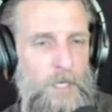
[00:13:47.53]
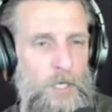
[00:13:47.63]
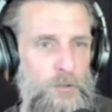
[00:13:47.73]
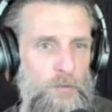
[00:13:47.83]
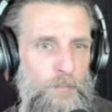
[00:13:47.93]

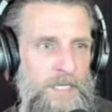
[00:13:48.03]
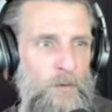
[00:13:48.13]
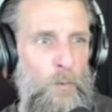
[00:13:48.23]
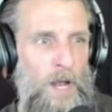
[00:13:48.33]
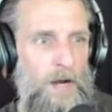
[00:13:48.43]
To be
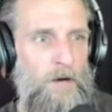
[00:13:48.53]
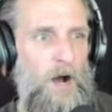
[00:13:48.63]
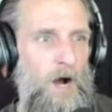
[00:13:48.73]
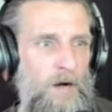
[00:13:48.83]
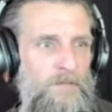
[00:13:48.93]
aware
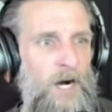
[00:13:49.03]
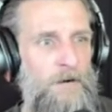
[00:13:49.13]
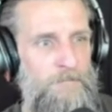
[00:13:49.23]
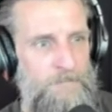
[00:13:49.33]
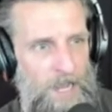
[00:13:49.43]
of
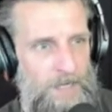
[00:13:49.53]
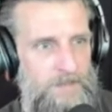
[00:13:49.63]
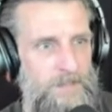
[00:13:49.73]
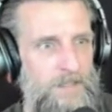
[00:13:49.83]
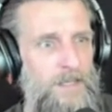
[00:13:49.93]

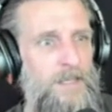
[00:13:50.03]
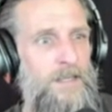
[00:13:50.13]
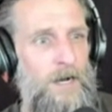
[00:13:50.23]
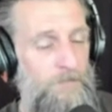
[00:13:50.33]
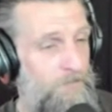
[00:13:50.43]
effect,
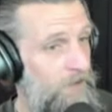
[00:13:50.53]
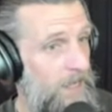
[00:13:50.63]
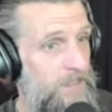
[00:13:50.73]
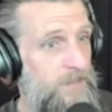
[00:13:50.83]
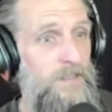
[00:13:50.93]

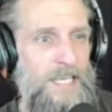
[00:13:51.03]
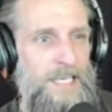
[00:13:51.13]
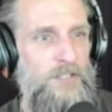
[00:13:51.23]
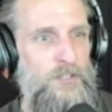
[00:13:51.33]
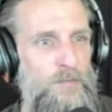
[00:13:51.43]
effects,
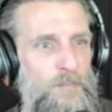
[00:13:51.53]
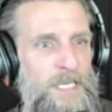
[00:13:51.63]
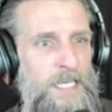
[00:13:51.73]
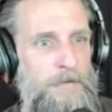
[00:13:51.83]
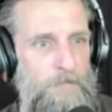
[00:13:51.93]
is to
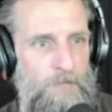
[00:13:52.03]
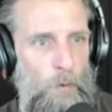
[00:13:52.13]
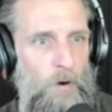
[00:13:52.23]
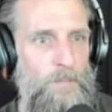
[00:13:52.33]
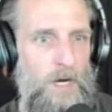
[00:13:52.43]
be
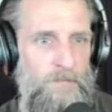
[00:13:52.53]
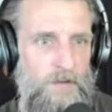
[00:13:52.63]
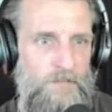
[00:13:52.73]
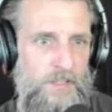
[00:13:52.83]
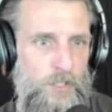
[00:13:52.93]
informed of
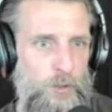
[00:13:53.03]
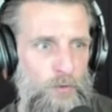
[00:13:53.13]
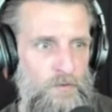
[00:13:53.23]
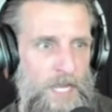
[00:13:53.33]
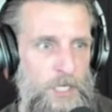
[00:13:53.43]
the
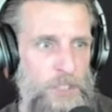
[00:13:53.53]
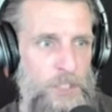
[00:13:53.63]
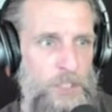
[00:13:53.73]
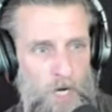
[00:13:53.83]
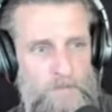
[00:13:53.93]
physical
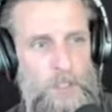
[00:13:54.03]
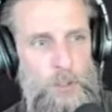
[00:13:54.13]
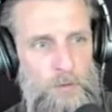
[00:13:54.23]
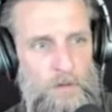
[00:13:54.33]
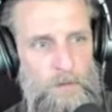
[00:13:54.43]
nature of the
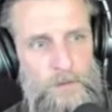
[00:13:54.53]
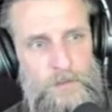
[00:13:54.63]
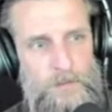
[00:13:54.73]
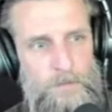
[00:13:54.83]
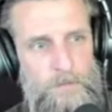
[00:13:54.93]

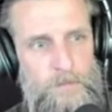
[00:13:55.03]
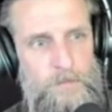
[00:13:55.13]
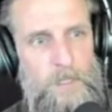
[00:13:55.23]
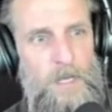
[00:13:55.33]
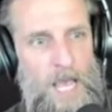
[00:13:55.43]
universe.
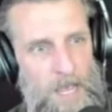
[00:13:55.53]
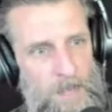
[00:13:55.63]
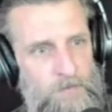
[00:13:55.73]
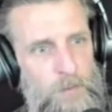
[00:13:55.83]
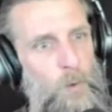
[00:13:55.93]

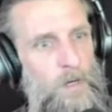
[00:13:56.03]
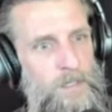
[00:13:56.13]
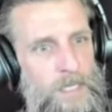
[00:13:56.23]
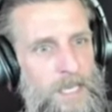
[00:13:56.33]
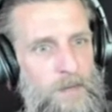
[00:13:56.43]

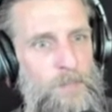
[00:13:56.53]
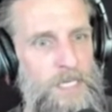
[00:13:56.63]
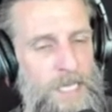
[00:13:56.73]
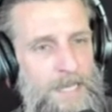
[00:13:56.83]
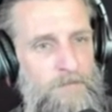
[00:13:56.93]
Everyone can
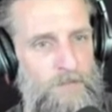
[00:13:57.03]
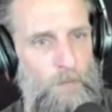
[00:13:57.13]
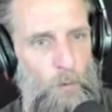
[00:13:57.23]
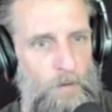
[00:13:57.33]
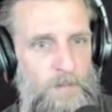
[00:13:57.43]
be
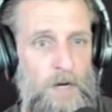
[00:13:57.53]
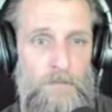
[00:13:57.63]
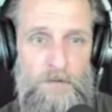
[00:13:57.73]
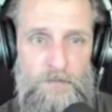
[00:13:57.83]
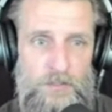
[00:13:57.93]
informed of
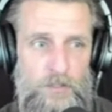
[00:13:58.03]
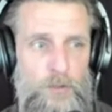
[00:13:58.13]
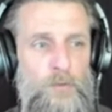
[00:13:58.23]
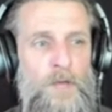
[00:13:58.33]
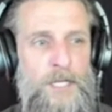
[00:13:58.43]
the
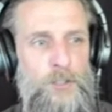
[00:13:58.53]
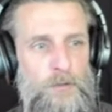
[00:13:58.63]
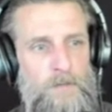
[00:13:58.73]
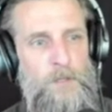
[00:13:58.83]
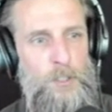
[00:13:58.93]
physical
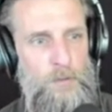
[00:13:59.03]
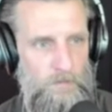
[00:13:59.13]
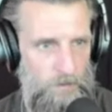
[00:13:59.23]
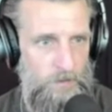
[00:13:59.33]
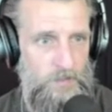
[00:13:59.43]
nature of the
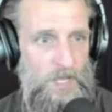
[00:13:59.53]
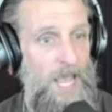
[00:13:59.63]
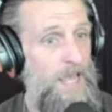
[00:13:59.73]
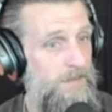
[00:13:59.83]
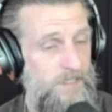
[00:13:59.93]
universe
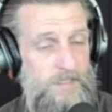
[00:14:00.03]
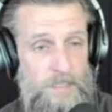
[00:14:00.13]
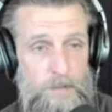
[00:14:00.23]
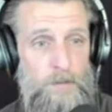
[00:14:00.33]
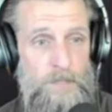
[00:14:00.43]
and
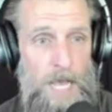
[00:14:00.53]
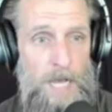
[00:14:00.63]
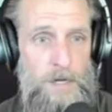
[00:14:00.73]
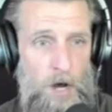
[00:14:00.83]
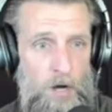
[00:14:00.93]
still
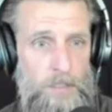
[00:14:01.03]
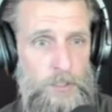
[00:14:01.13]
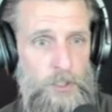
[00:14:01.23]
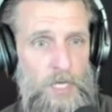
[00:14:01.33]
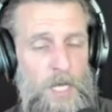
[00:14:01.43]
lack
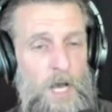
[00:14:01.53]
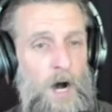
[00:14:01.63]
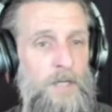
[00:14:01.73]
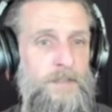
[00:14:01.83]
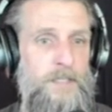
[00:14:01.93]
knowledge
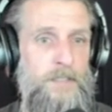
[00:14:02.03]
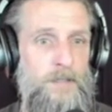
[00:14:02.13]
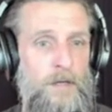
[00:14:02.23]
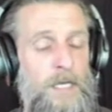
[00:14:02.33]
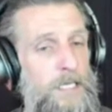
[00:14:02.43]

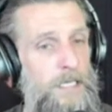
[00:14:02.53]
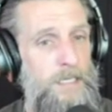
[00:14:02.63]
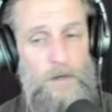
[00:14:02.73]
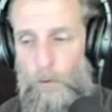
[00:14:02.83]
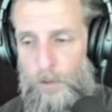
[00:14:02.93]
until
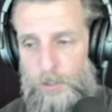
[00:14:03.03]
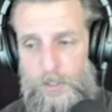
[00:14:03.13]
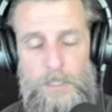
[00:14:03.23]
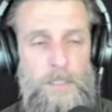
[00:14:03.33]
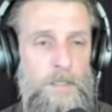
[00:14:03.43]
he or she